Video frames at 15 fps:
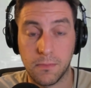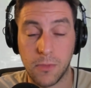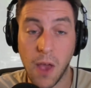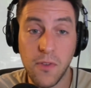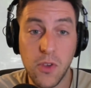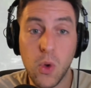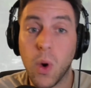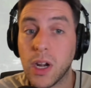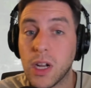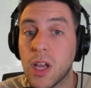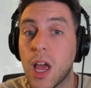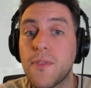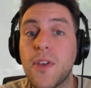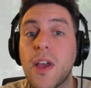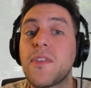If you want
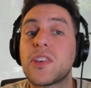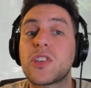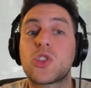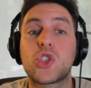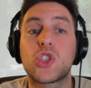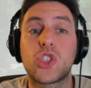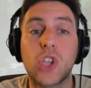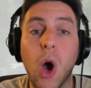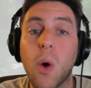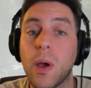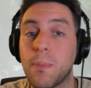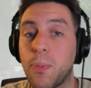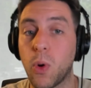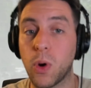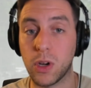to, if, if it's so
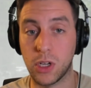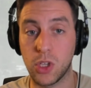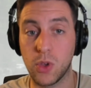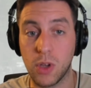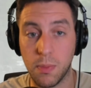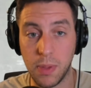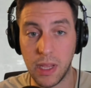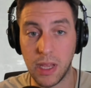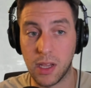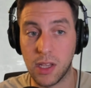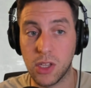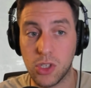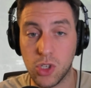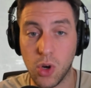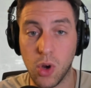important to you to be in
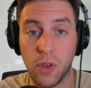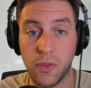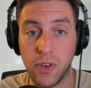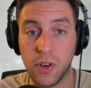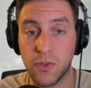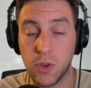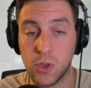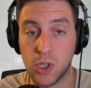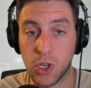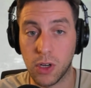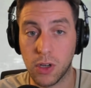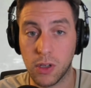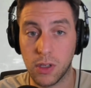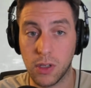control of your future,